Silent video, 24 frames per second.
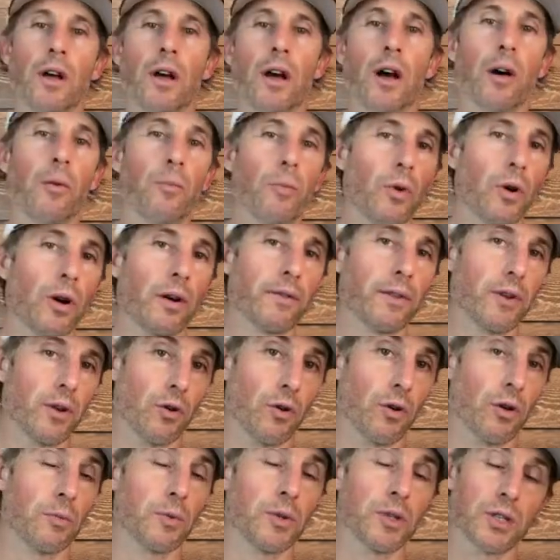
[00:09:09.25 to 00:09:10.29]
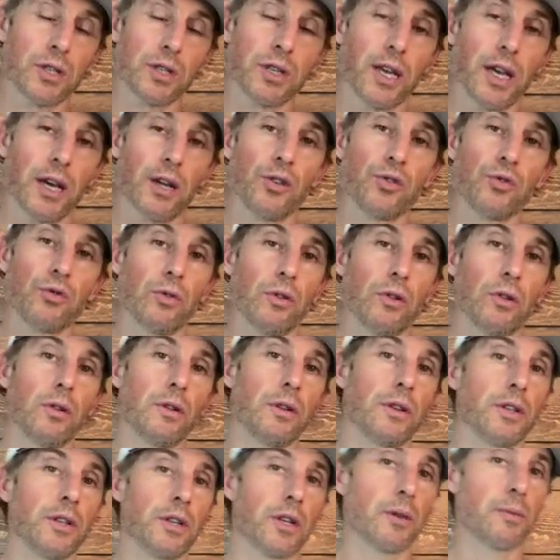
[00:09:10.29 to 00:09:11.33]
a more of a normal schedule
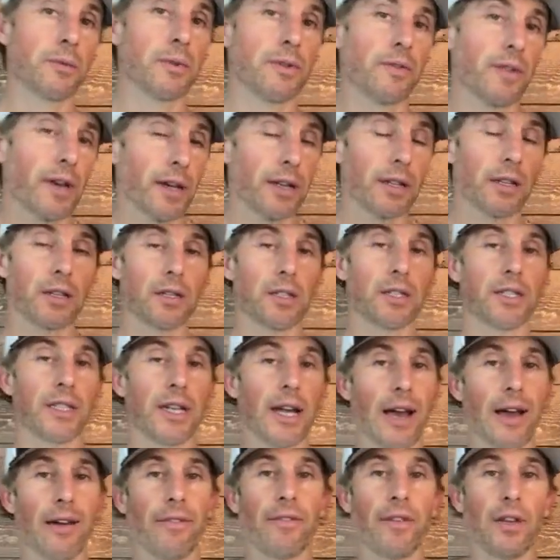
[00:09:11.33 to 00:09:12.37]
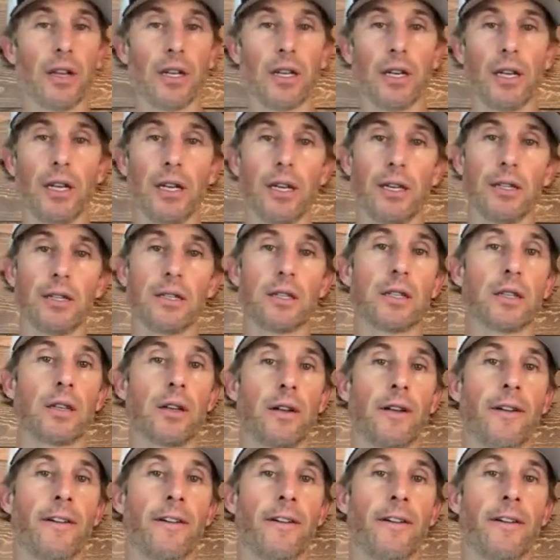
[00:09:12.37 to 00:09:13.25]
in terms of like their staffing needs,